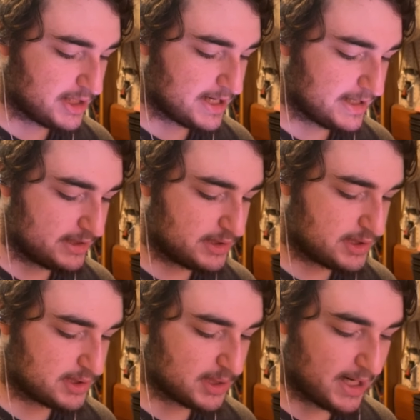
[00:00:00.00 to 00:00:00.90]

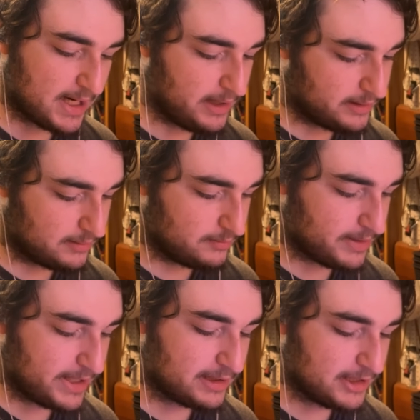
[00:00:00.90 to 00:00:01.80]
ads and by
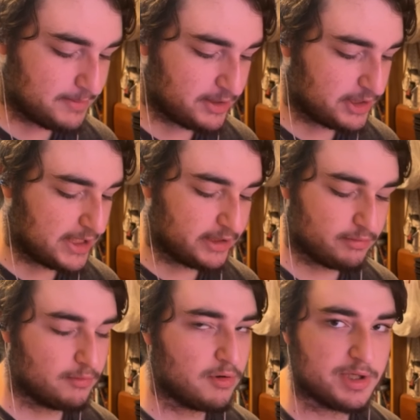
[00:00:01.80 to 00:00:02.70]
claiming the daily
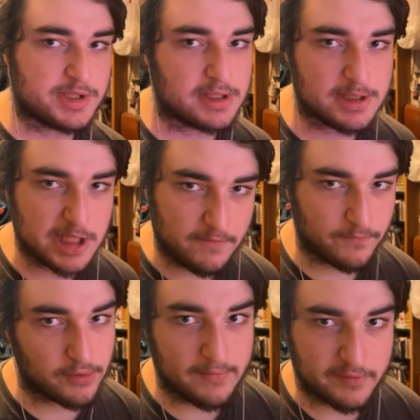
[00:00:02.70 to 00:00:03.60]
rewards, it's going to take
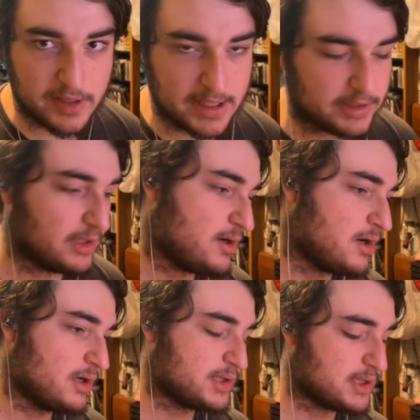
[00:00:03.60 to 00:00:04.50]
forever to get the
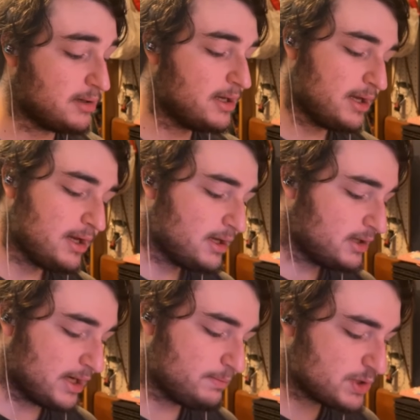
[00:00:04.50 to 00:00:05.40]
car. So,
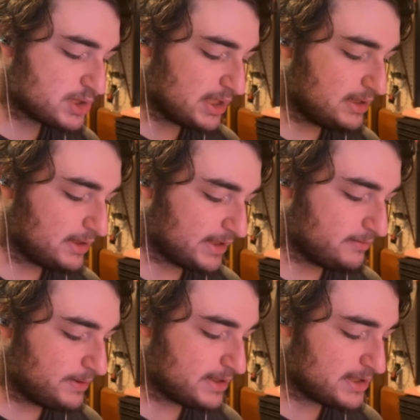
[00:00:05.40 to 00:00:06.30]
I'm just saying, like, it'd
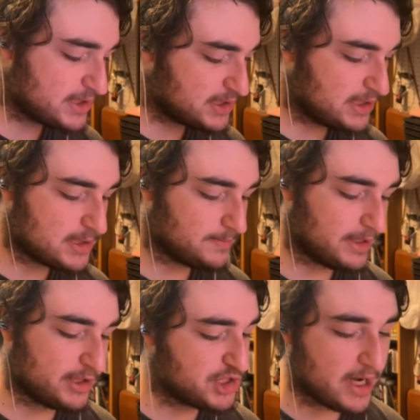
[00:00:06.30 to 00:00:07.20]
be nice to see some, like,
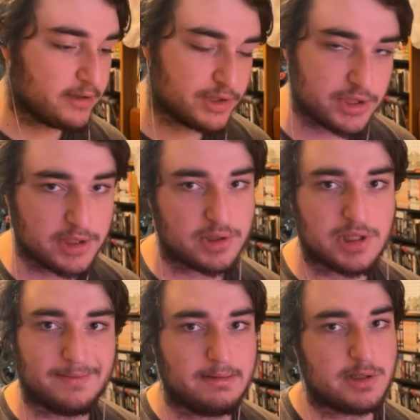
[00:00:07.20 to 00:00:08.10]
challenges or
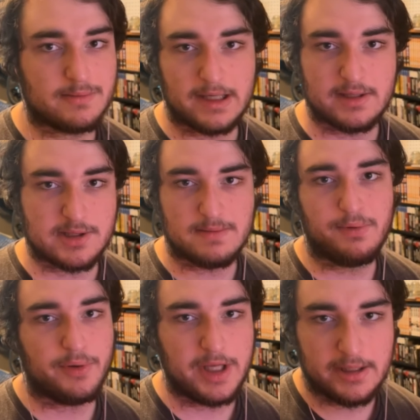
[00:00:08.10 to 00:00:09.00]
something, maybe some, like, simple
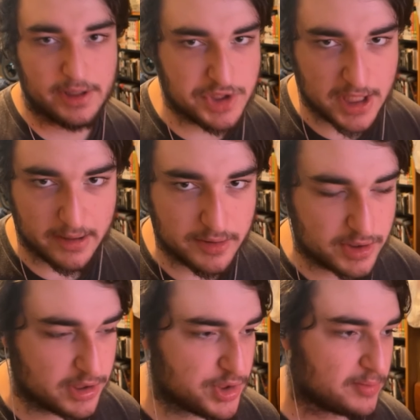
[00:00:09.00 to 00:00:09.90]
daily
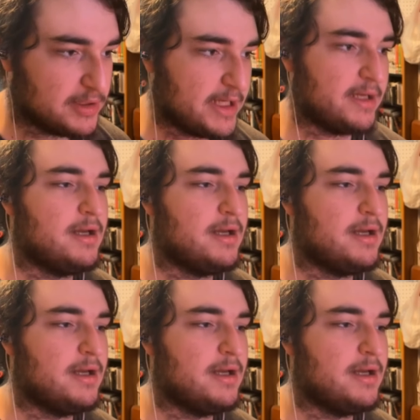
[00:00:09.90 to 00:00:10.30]
challenges where, like,